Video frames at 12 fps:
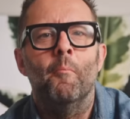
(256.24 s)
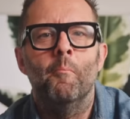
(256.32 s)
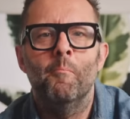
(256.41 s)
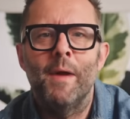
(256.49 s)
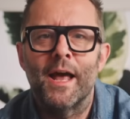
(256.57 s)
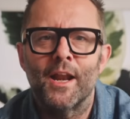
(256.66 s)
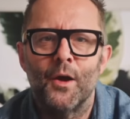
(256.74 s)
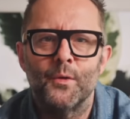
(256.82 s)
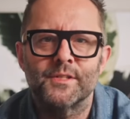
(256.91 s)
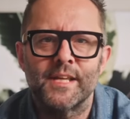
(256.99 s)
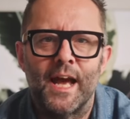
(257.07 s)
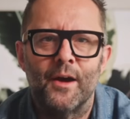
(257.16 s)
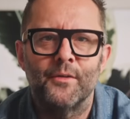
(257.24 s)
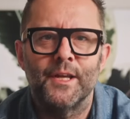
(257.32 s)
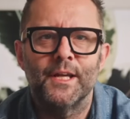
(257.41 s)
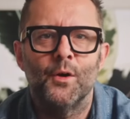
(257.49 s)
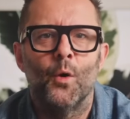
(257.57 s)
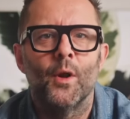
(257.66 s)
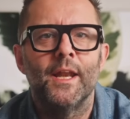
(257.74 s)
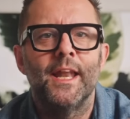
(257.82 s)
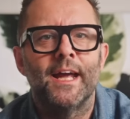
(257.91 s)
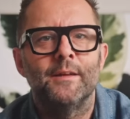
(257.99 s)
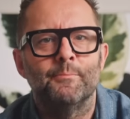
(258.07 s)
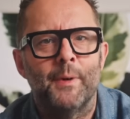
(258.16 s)
mellow sounding or
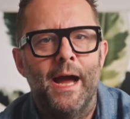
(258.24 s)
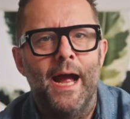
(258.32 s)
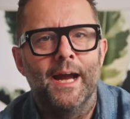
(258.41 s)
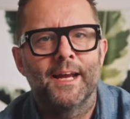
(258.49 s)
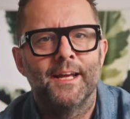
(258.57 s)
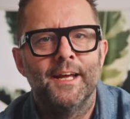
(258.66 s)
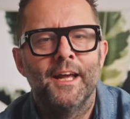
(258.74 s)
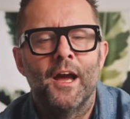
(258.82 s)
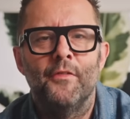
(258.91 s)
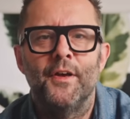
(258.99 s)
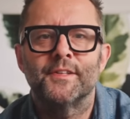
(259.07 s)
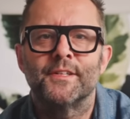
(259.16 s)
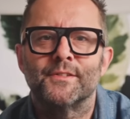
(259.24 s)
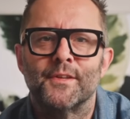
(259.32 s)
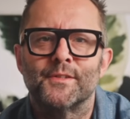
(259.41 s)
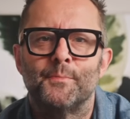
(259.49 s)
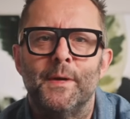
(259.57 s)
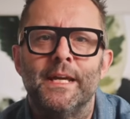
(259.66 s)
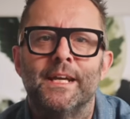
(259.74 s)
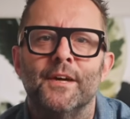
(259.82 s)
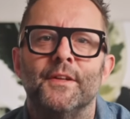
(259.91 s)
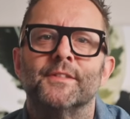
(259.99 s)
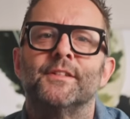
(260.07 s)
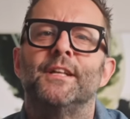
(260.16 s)
laid back. This is a speaker
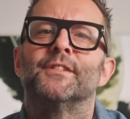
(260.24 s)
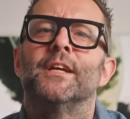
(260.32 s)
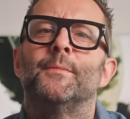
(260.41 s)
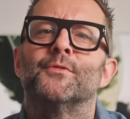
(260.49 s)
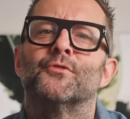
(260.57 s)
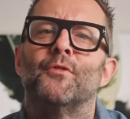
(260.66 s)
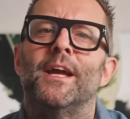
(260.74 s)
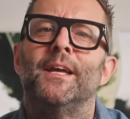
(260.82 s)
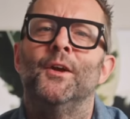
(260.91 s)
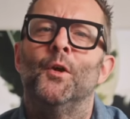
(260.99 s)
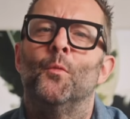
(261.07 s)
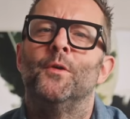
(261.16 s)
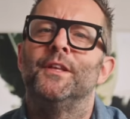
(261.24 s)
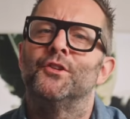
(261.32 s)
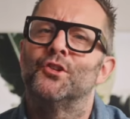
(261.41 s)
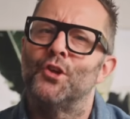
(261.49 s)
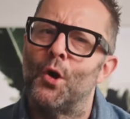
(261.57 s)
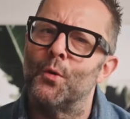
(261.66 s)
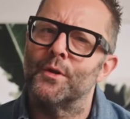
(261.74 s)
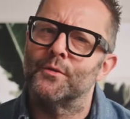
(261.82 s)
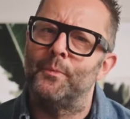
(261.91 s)
that sits up straight with its shoulders